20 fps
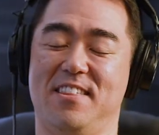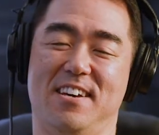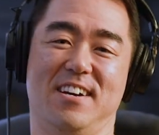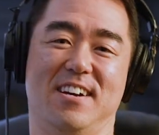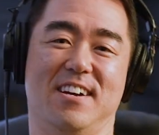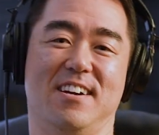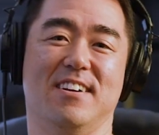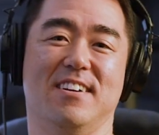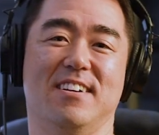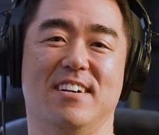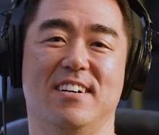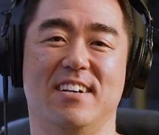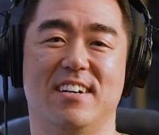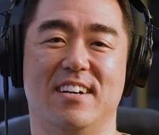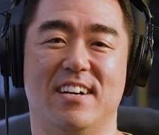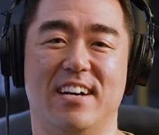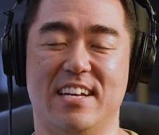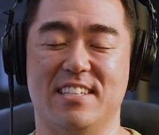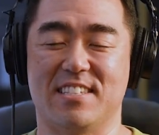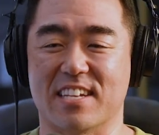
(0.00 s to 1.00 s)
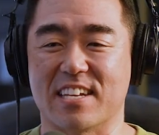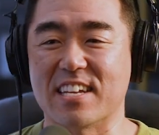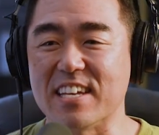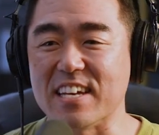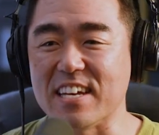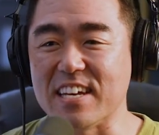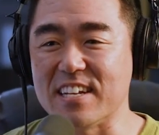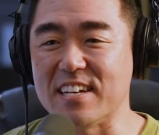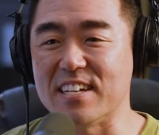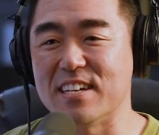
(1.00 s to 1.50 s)
there uh, as a
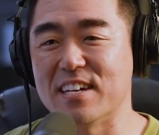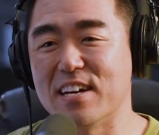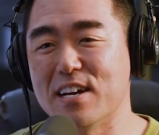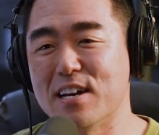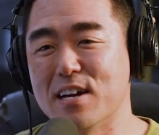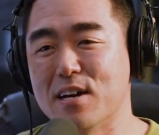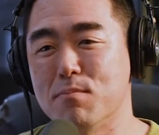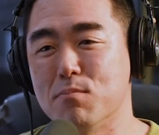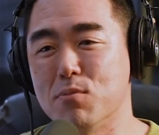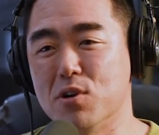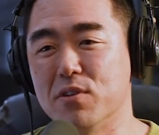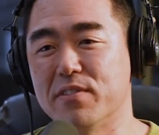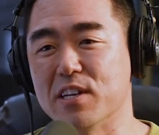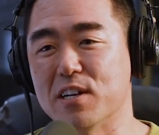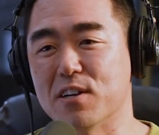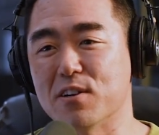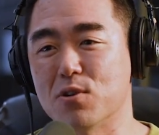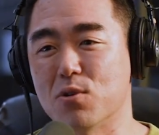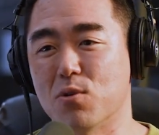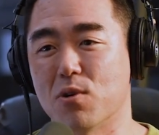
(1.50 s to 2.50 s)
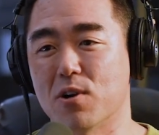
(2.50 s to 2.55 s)
kid. Moved here in New